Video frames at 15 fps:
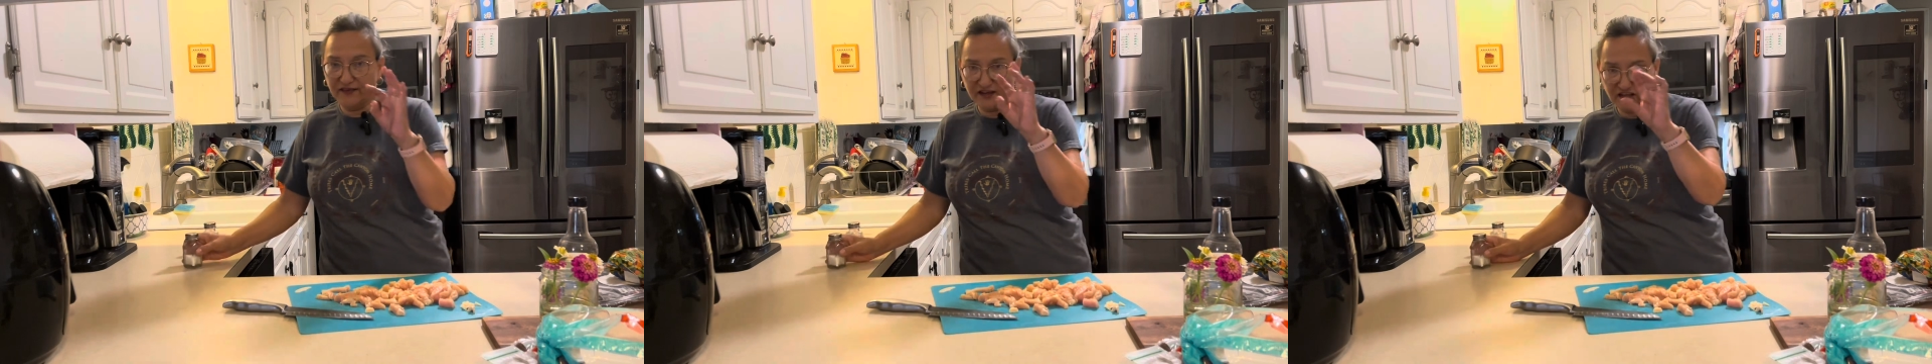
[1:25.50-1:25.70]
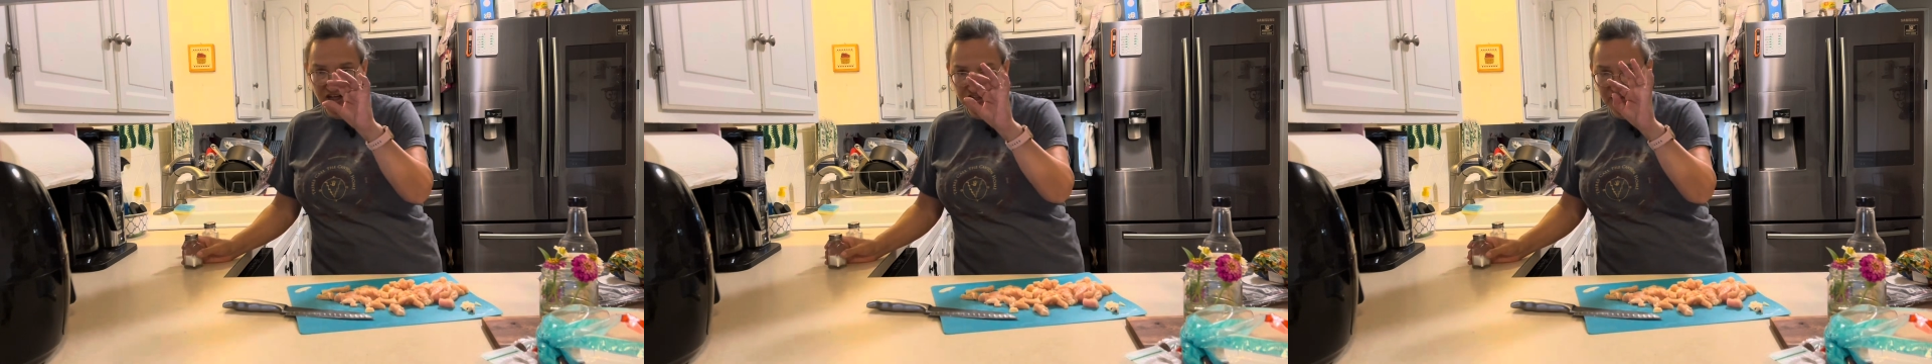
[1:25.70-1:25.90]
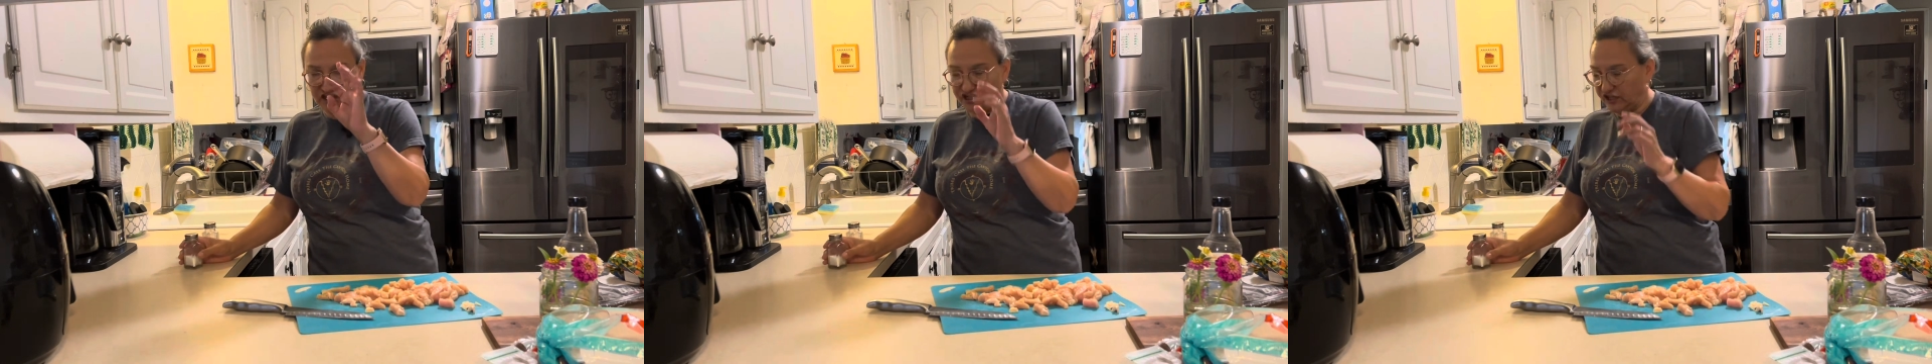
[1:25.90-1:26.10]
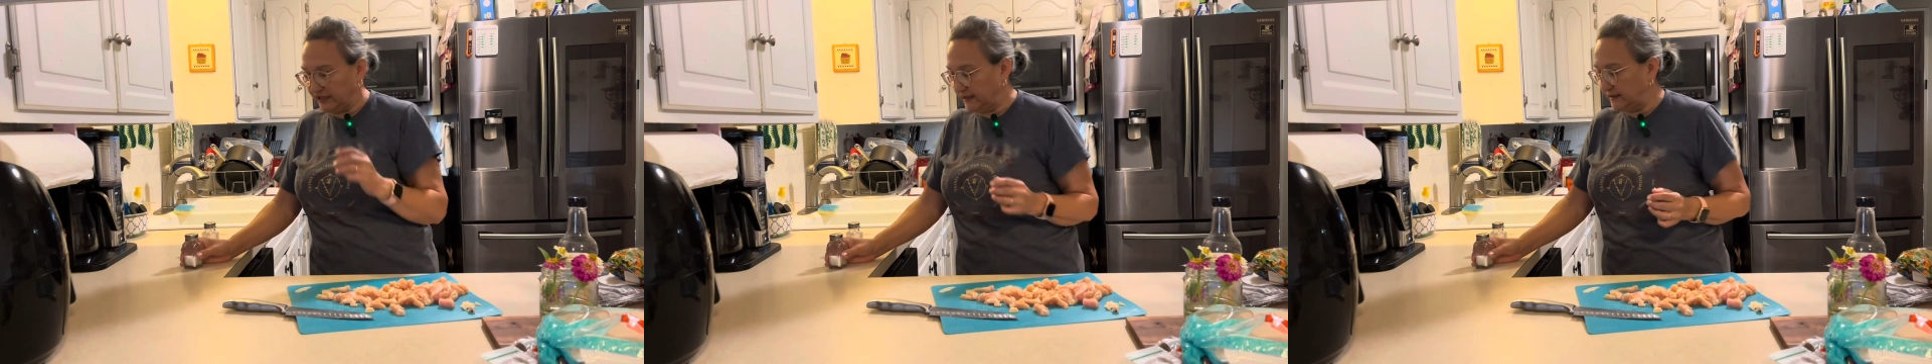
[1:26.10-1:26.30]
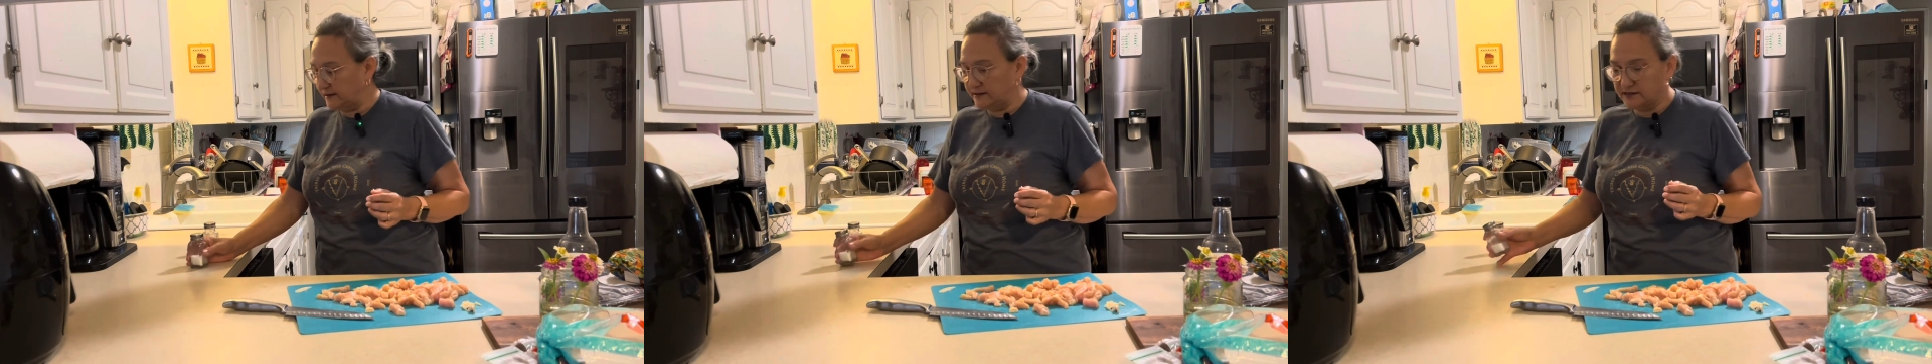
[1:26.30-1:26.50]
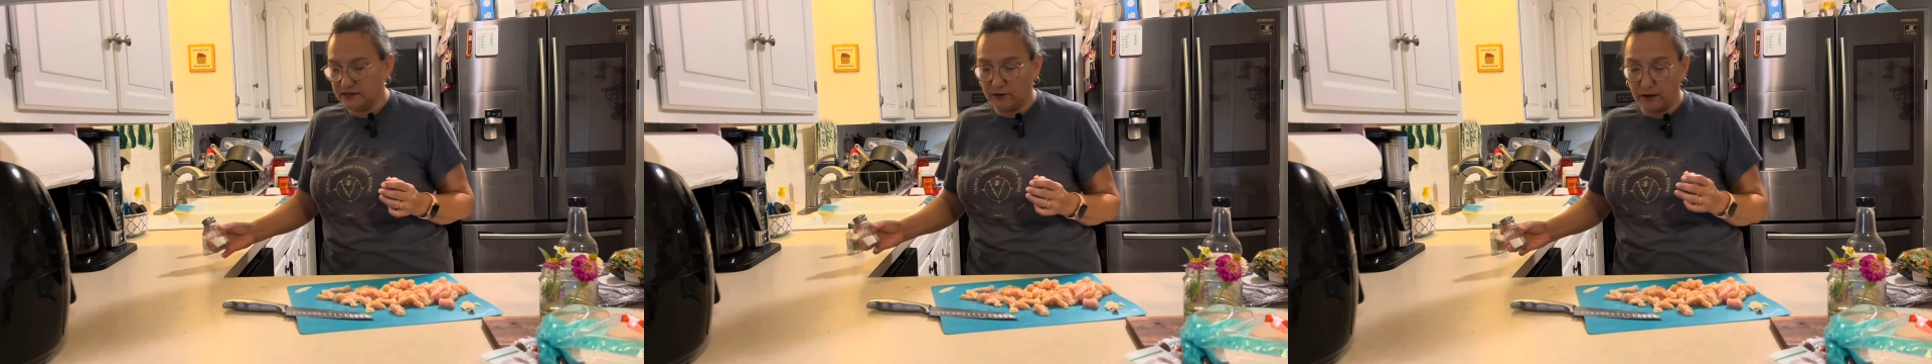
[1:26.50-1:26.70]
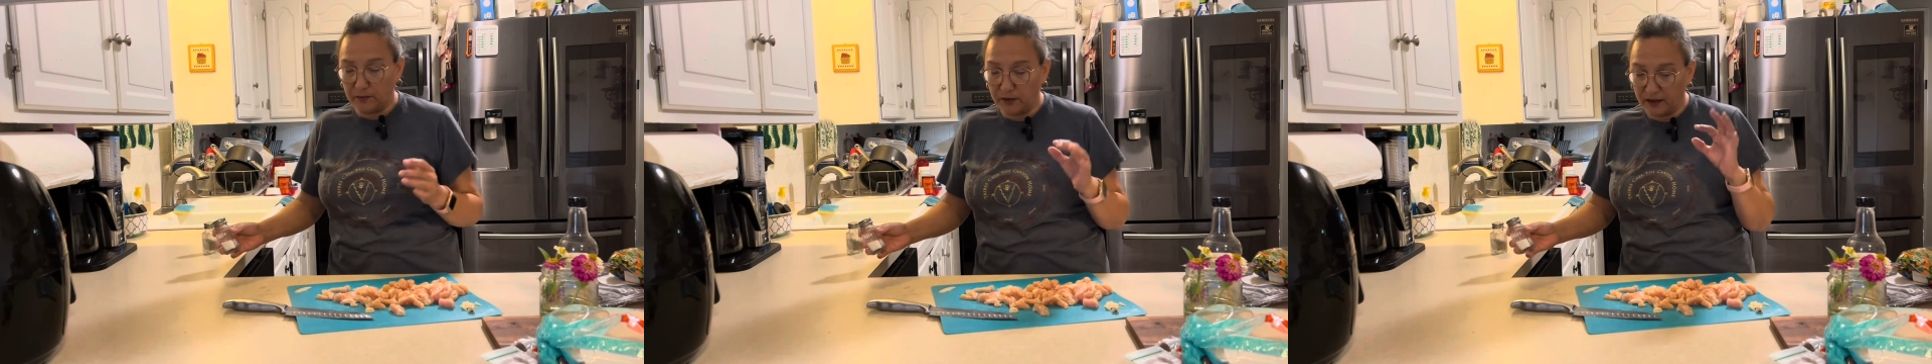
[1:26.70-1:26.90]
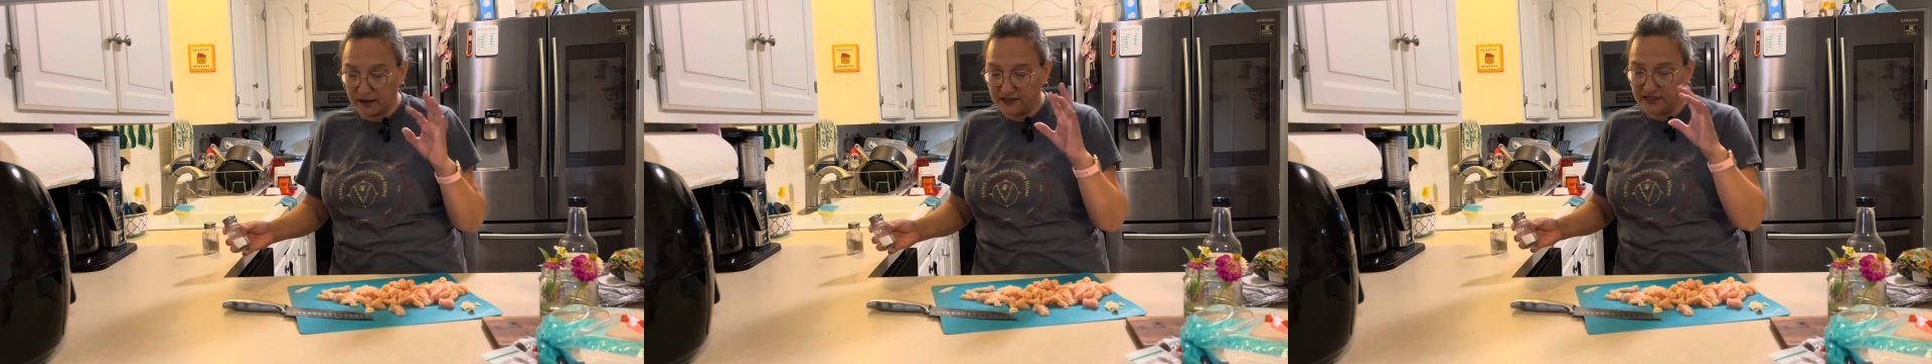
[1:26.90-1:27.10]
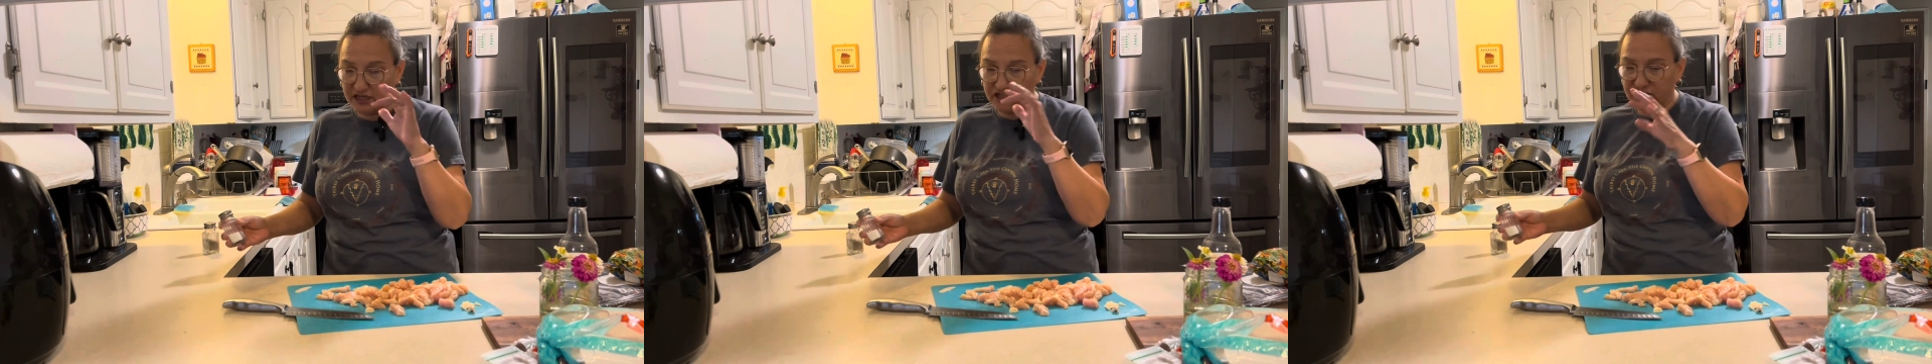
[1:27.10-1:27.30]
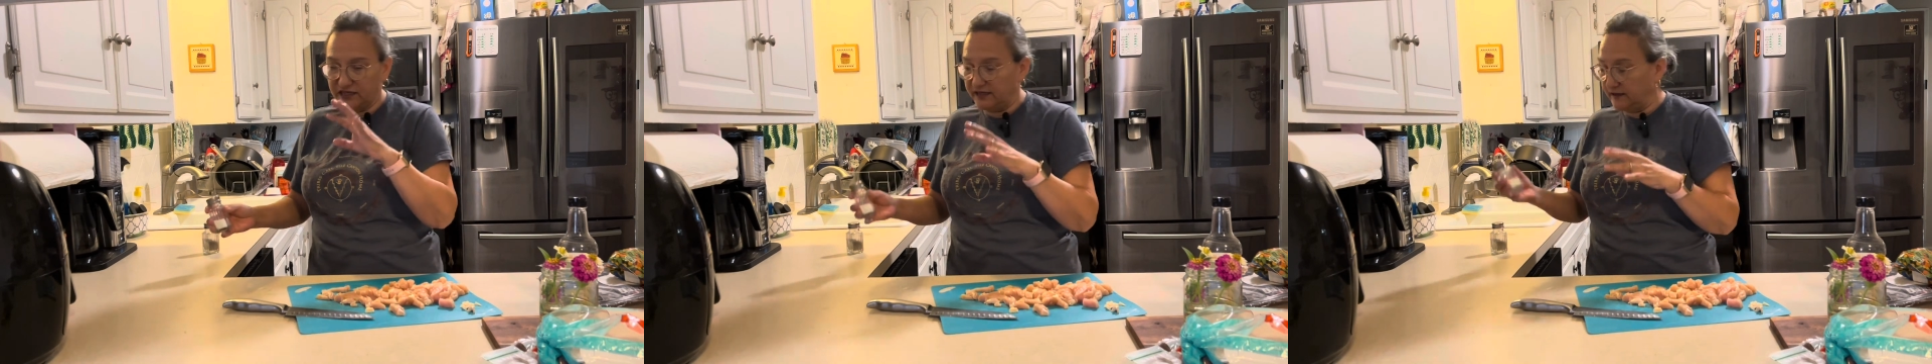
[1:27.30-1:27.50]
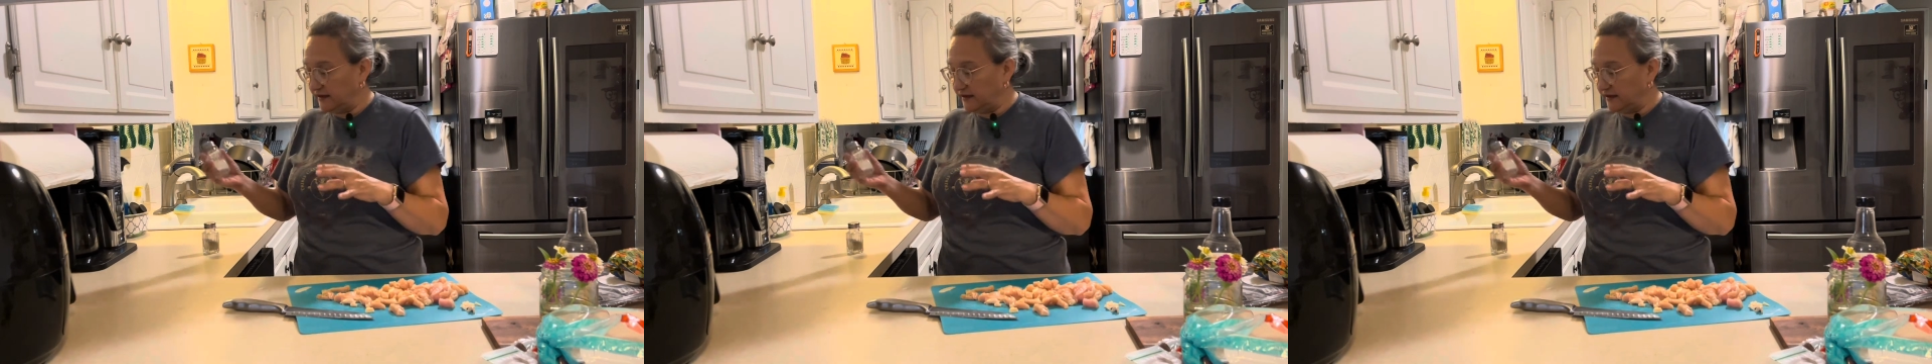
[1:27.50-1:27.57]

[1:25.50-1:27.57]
that touched the chicken, so I'm not gonna touch in